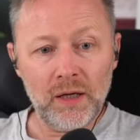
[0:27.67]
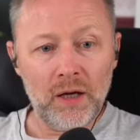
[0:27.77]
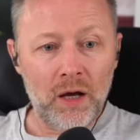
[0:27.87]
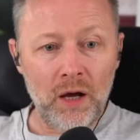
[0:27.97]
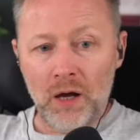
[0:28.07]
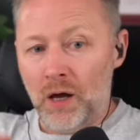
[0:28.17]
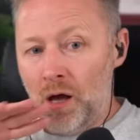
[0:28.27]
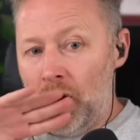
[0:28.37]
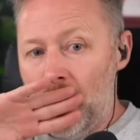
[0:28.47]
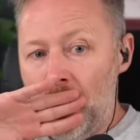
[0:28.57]

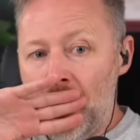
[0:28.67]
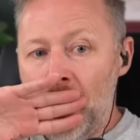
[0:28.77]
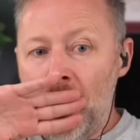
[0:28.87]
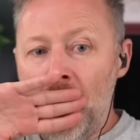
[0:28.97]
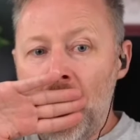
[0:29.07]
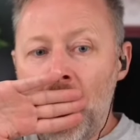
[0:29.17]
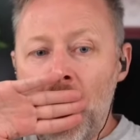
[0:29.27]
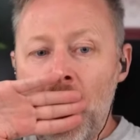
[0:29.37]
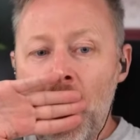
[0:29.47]
(silence)